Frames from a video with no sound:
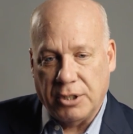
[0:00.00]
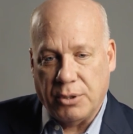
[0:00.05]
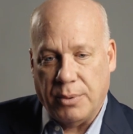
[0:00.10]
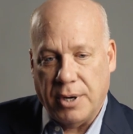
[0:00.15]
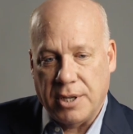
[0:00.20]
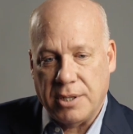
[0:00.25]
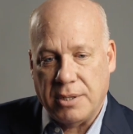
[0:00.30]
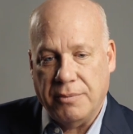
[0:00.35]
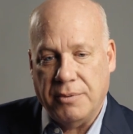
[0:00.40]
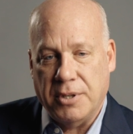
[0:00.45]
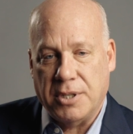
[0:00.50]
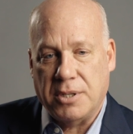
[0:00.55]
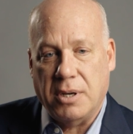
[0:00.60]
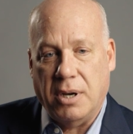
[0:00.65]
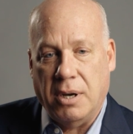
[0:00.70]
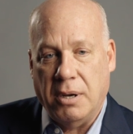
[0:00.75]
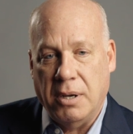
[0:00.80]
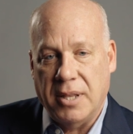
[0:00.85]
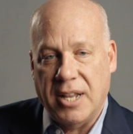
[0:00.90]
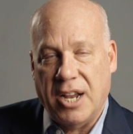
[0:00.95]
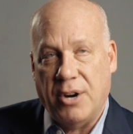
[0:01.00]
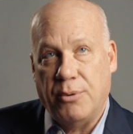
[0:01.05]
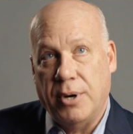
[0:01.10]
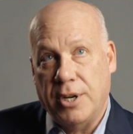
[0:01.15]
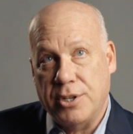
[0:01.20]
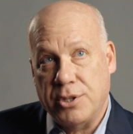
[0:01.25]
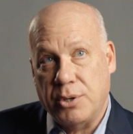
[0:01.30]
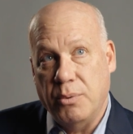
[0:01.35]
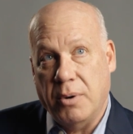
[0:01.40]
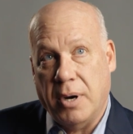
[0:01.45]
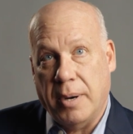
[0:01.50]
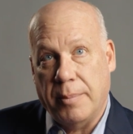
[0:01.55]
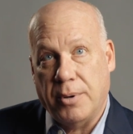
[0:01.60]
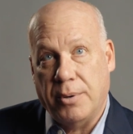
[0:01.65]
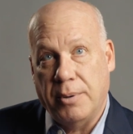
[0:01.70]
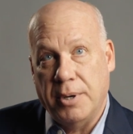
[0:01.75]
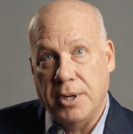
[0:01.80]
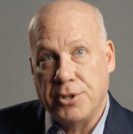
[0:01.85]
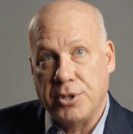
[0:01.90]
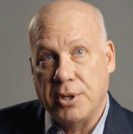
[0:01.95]
the rest of us on that rescue
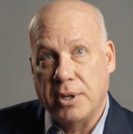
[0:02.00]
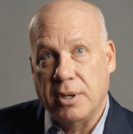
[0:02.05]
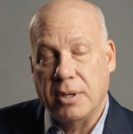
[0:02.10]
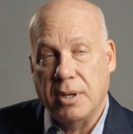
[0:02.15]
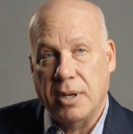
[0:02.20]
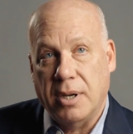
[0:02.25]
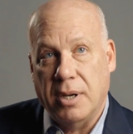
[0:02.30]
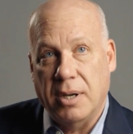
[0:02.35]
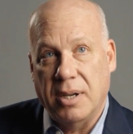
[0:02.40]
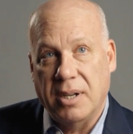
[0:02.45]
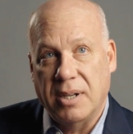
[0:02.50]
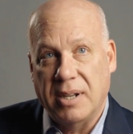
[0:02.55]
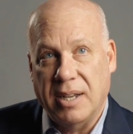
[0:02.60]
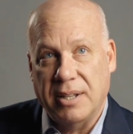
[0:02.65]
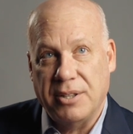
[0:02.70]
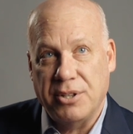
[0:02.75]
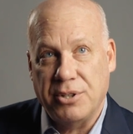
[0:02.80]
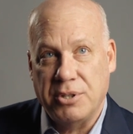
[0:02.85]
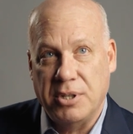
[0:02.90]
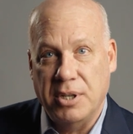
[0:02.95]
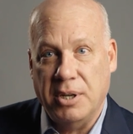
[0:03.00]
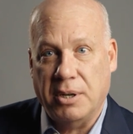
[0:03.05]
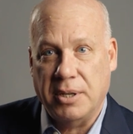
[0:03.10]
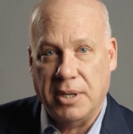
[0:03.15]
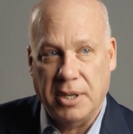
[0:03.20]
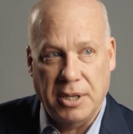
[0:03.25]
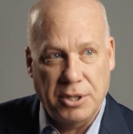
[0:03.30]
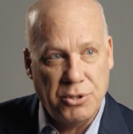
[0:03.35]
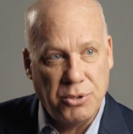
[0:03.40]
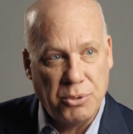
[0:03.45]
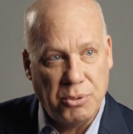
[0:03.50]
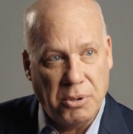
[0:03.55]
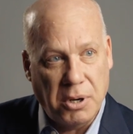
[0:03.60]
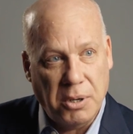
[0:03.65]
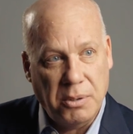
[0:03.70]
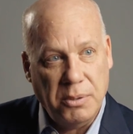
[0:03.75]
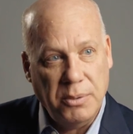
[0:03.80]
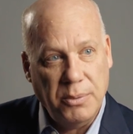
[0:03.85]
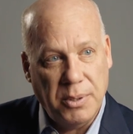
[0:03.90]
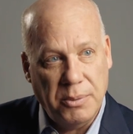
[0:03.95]
operation, got to see our kids
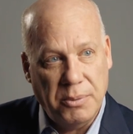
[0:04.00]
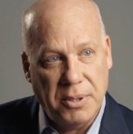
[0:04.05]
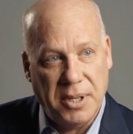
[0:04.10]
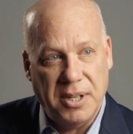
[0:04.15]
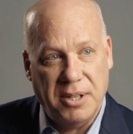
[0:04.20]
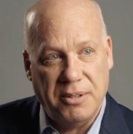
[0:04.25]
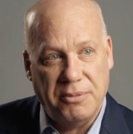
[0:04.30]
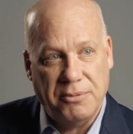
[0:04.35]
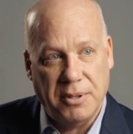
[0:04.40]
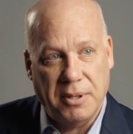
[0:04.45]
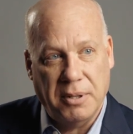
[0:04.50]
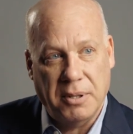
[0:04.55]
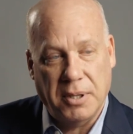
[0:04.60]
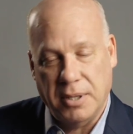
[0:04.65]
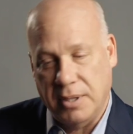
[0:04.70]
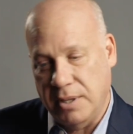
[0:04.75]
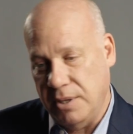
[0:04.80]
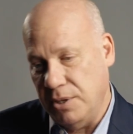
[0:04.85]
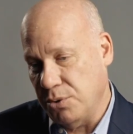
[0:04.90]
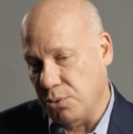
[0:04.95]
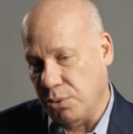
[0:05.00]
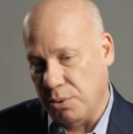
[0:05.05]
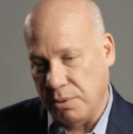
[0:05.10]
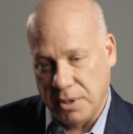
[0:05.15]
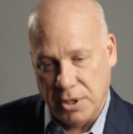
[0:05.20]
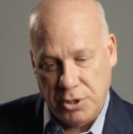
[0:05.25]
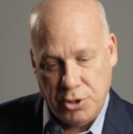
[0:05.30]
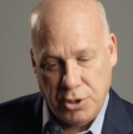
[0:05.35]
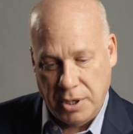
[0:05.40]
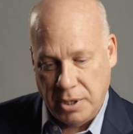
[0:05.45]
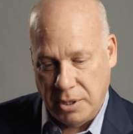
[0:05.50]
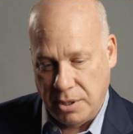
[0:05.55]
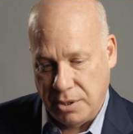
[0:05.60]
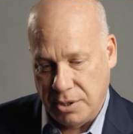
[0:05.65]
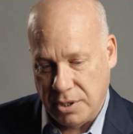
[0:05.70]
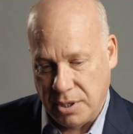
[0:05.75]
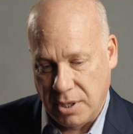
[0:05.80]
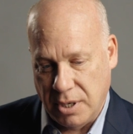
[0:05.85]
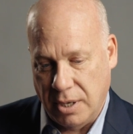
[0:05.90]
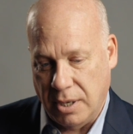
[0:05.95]
grow. We were here for all these
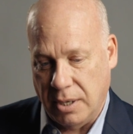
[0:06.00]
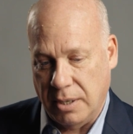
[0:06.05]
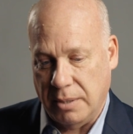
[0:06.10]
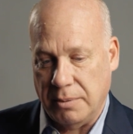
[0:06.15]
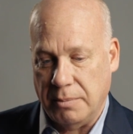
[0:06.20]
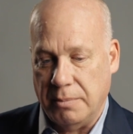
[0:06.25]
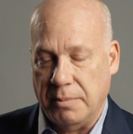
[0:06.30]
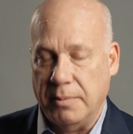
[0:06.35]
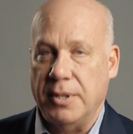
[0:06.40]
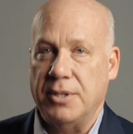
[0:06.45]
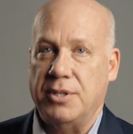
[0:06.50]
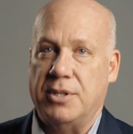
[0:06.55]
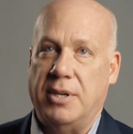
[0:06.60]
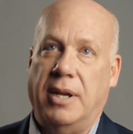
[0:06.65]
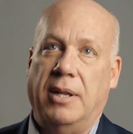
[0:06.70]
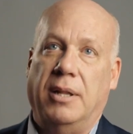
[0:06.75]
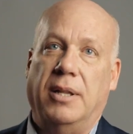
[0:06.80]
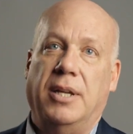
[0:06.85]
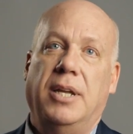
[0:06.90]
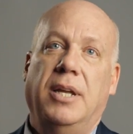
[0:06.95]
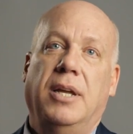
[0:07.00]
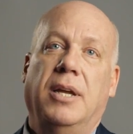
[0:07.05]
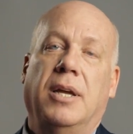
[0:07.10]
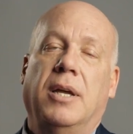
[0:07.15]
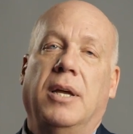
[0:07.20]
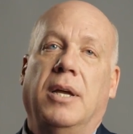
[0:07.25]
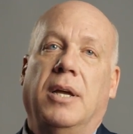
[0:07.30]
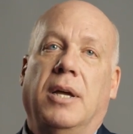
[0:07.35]
years. Sadly,